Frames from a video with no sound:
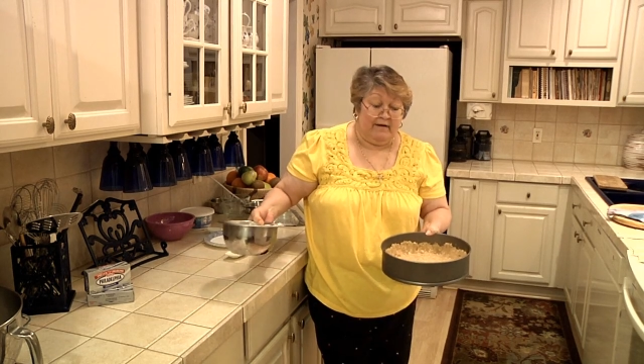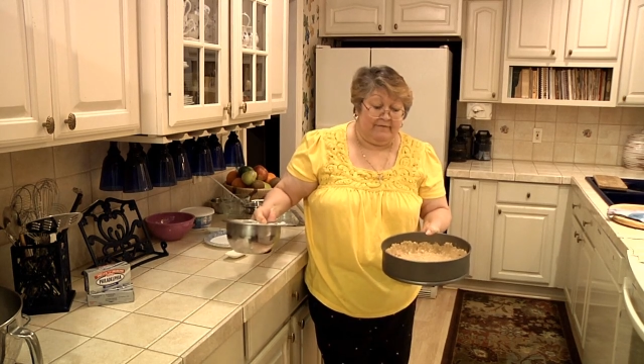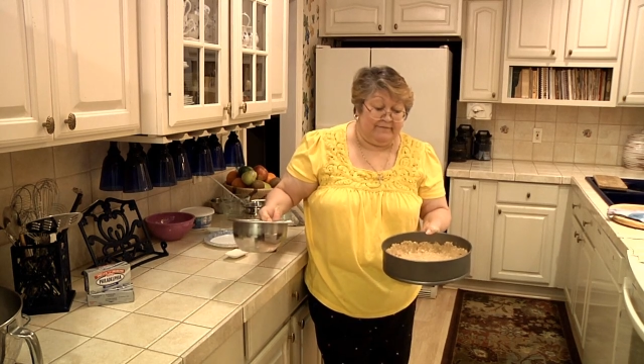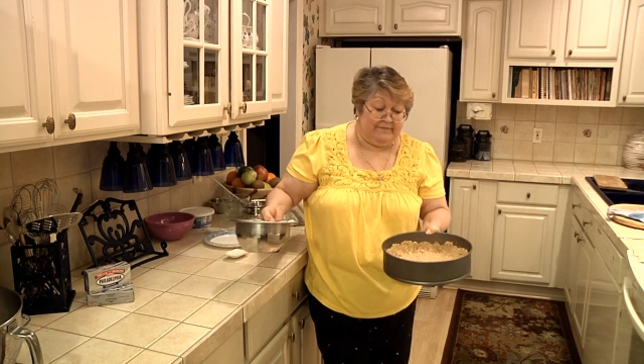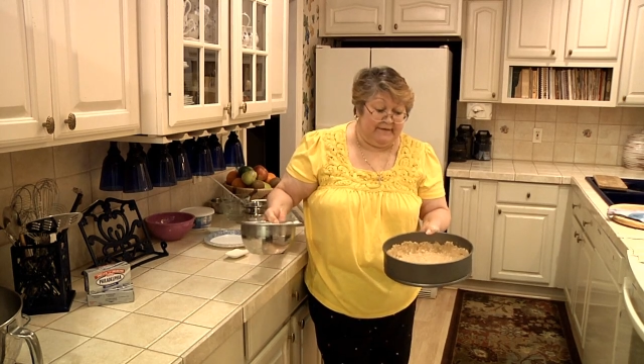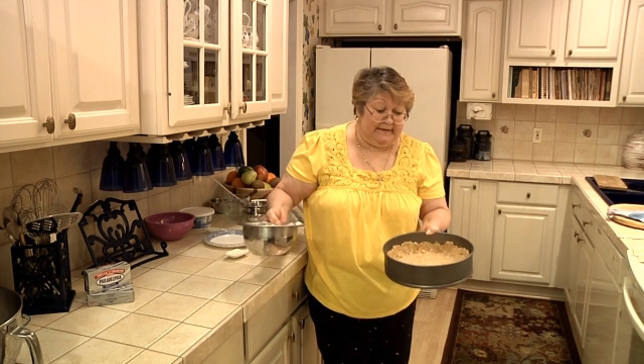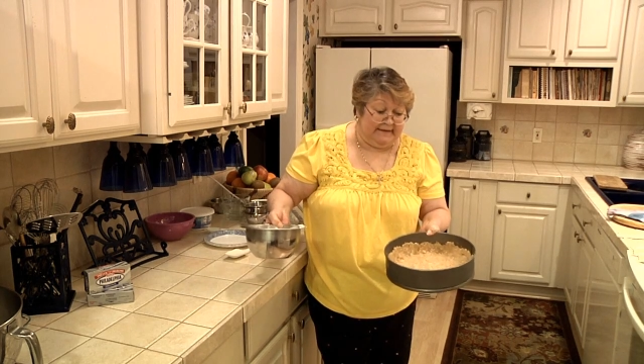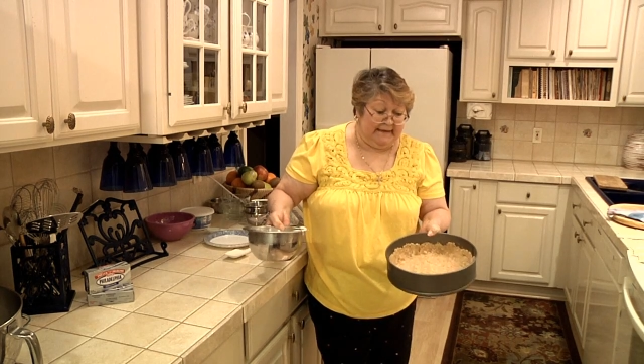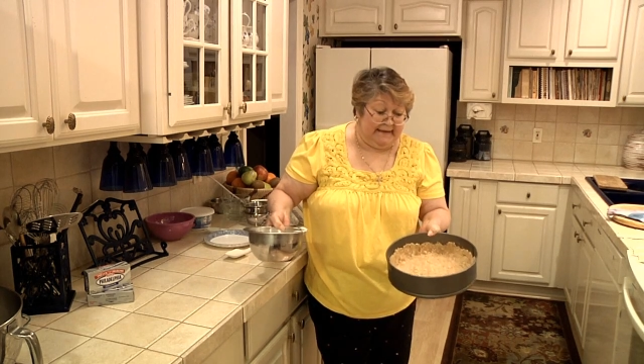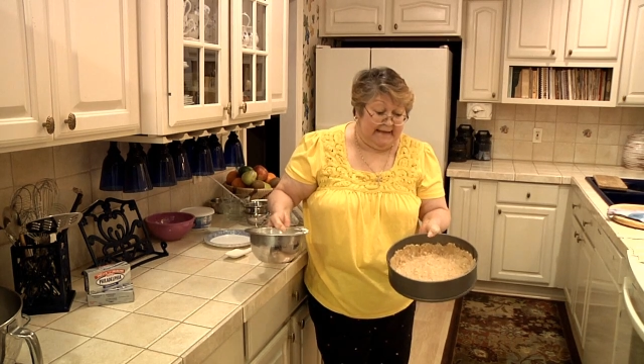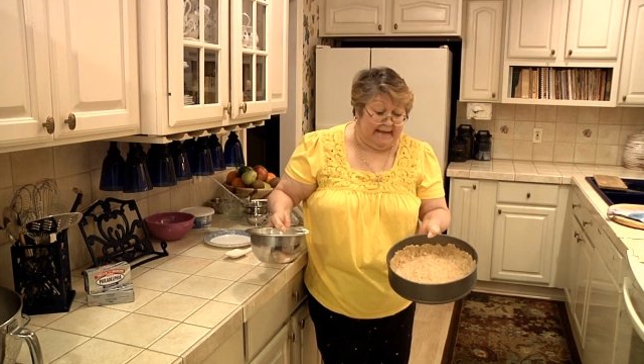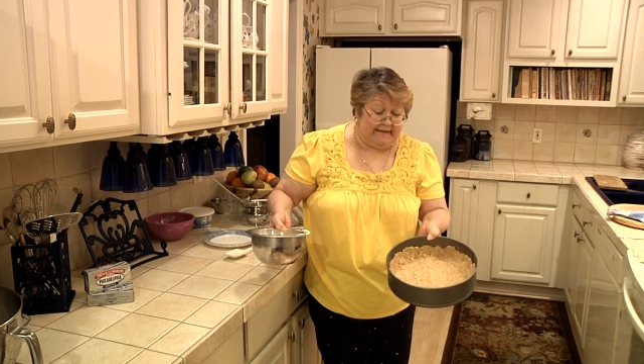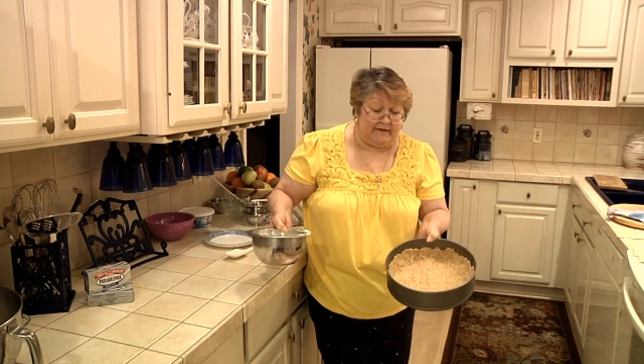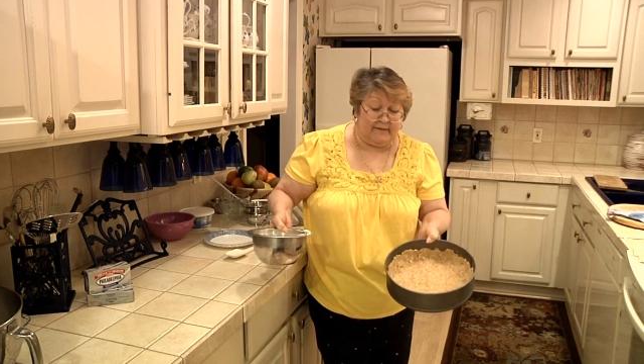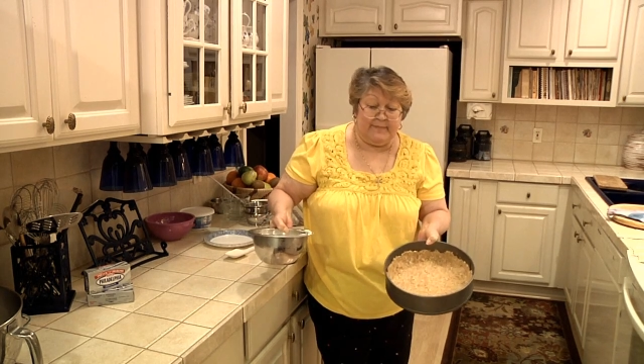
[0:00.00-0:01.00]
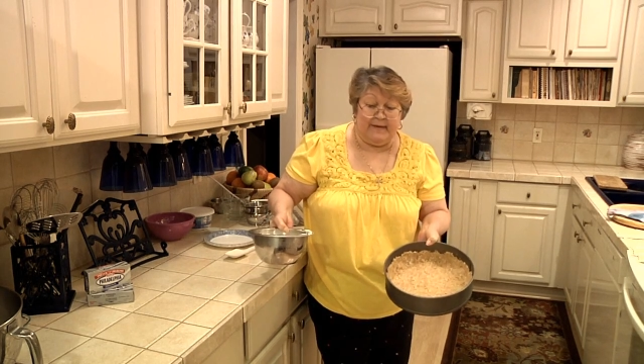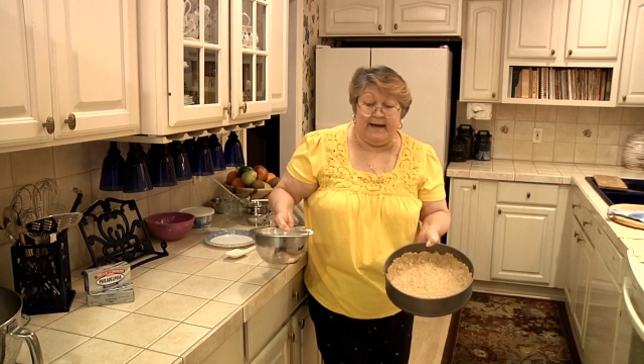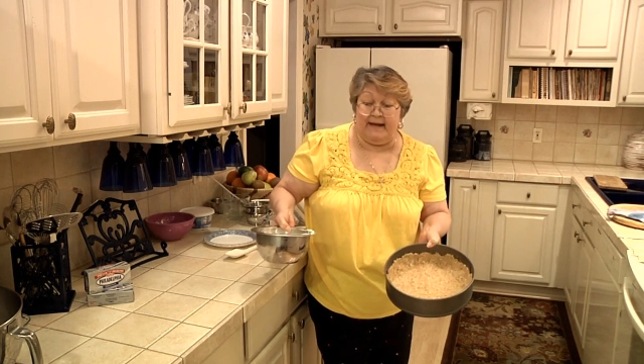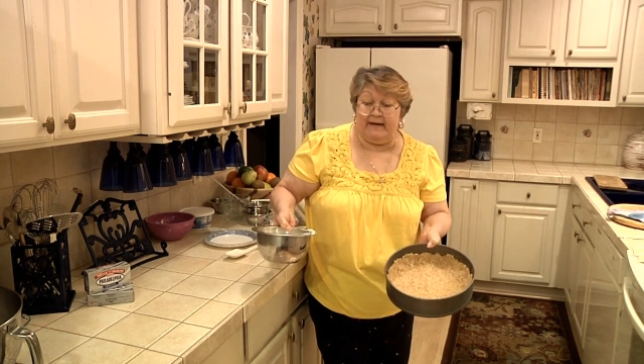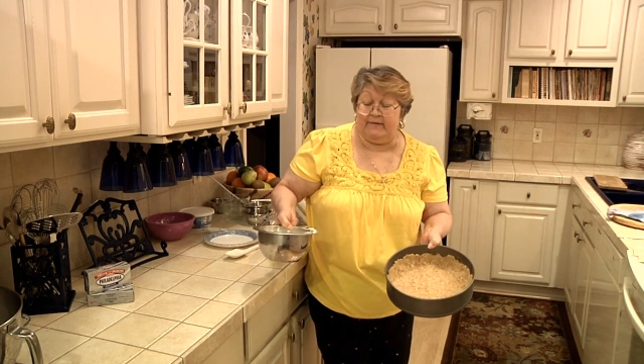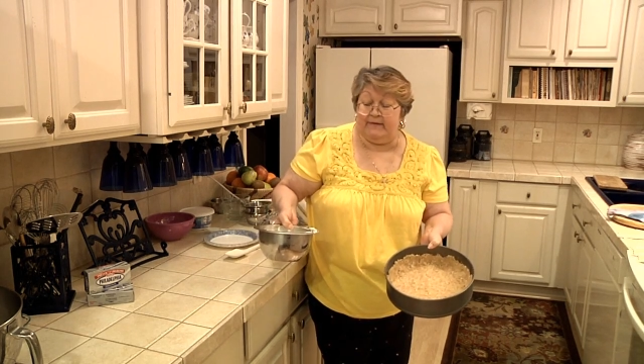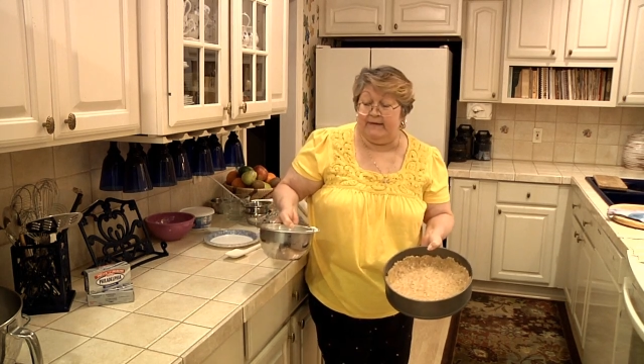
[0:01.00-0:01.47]
our filling and our
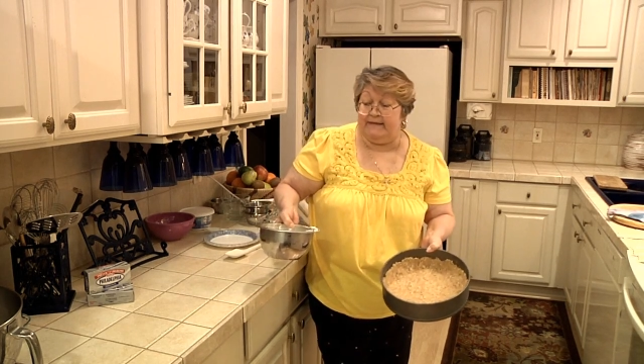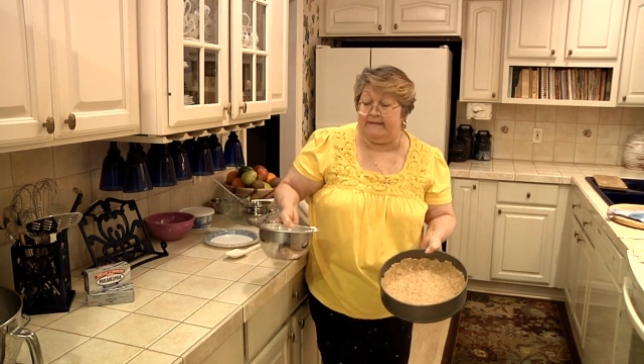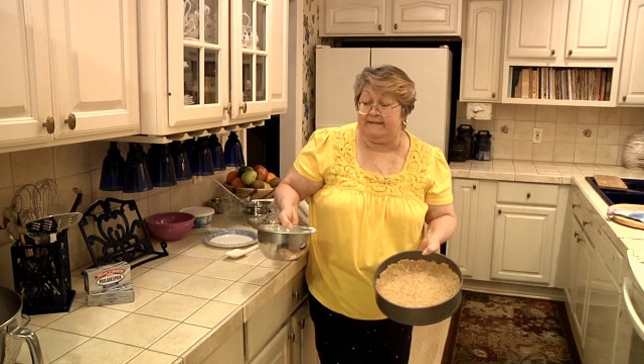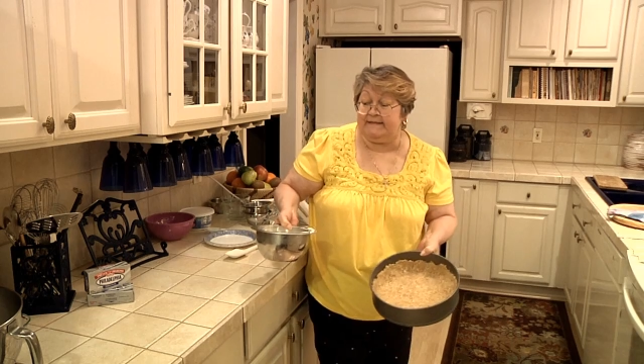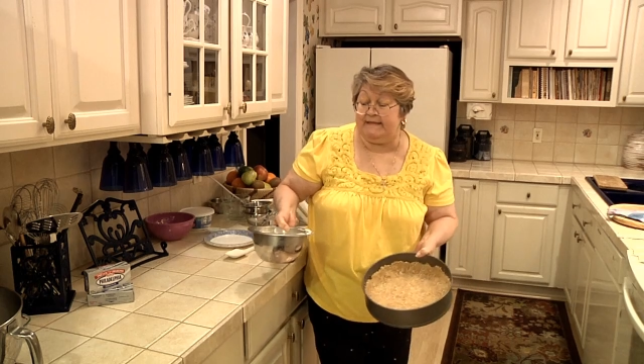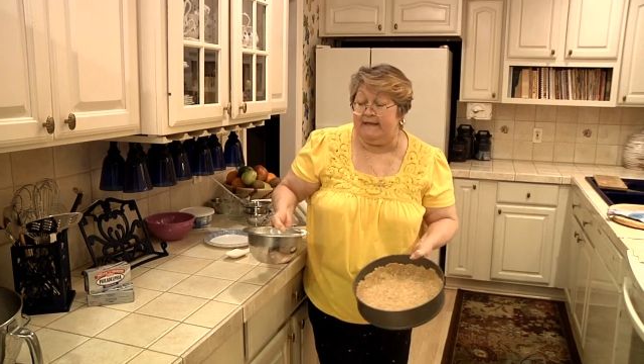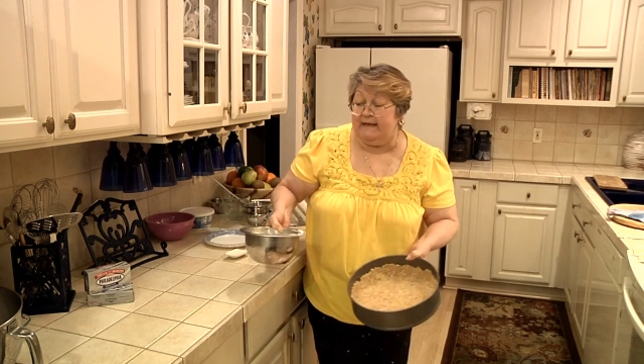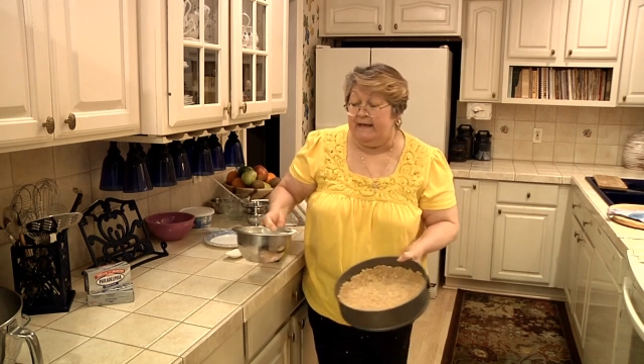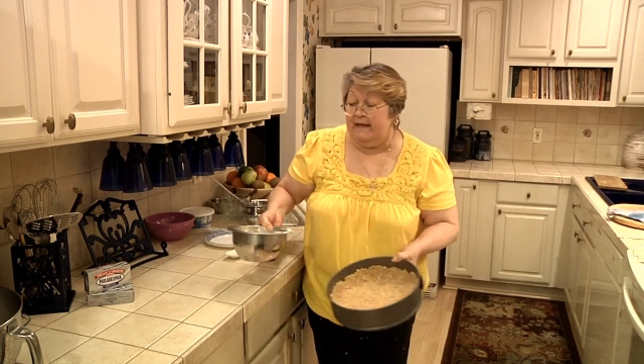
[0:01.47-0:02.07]
pie crust,